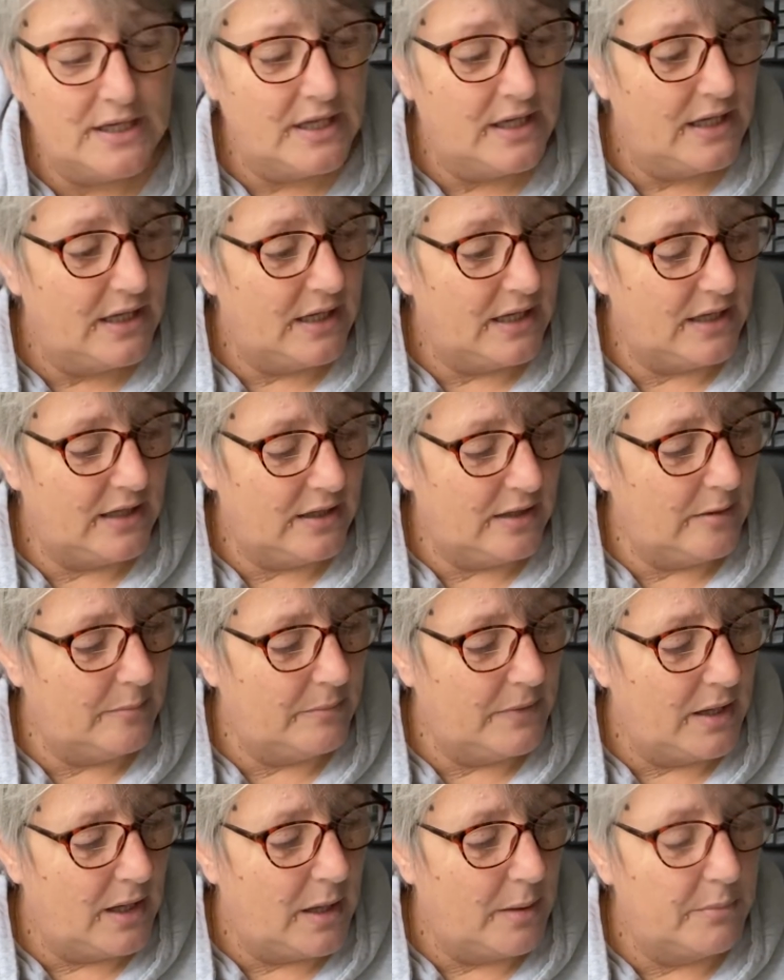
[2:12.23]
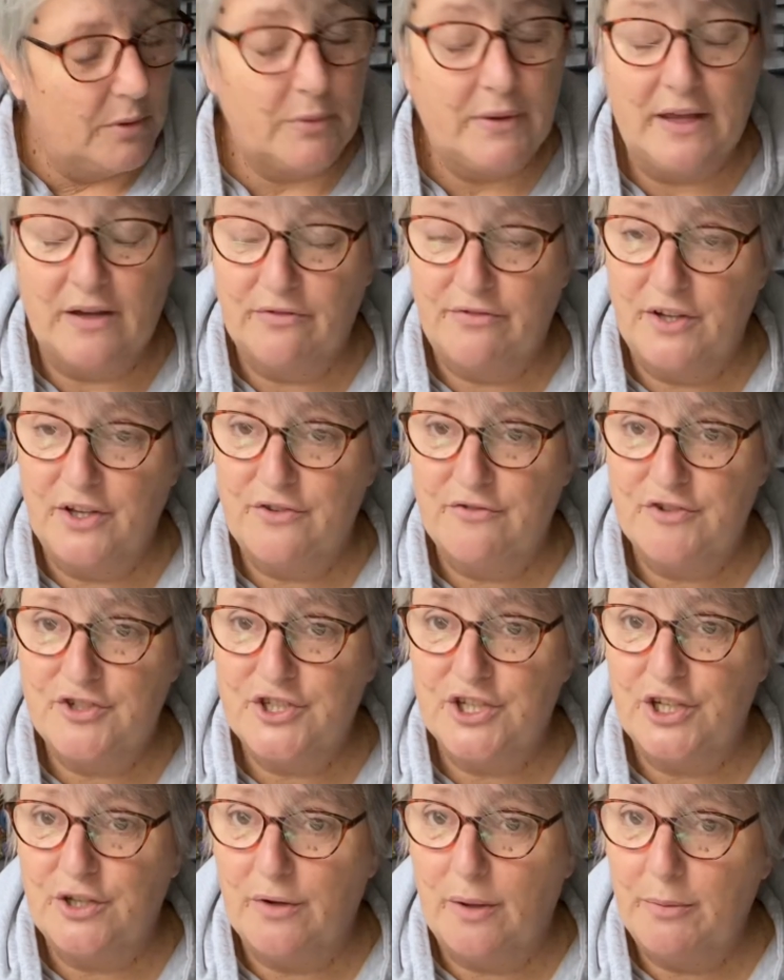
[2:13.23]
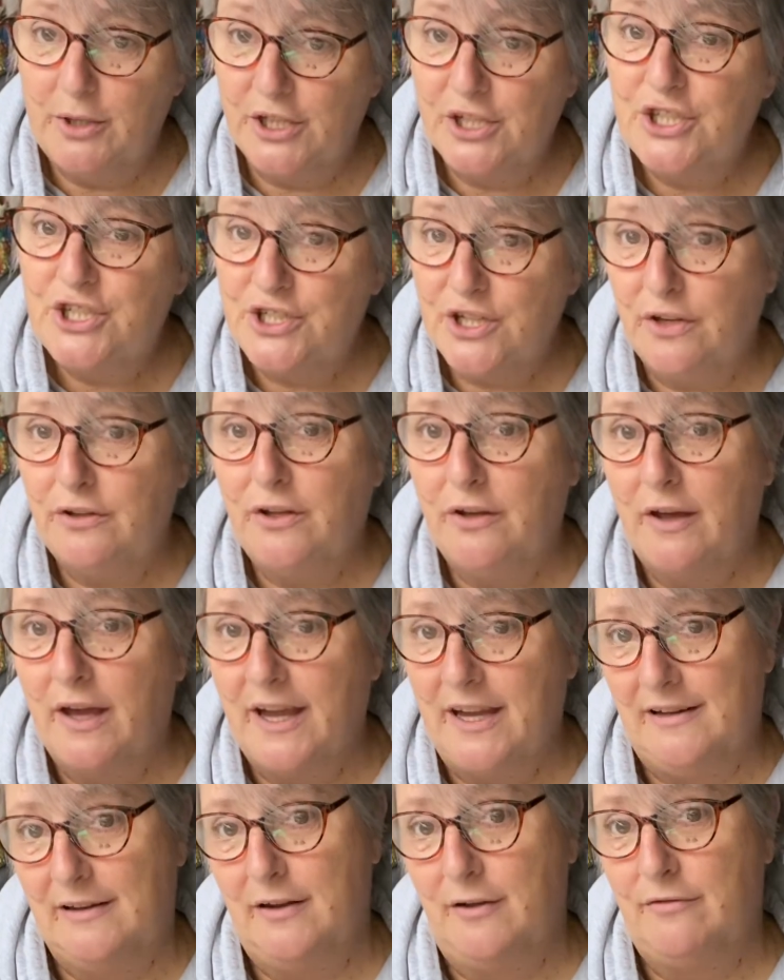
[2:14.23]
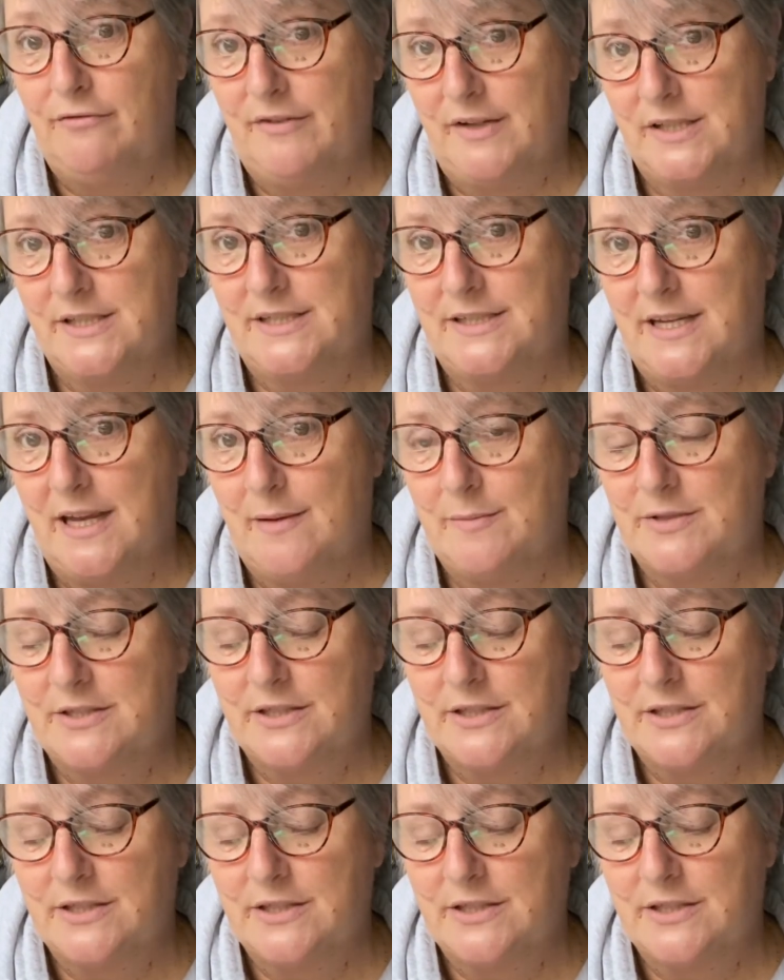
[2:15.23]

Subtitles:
But without further ado, I'm going to show you Halo First Steps.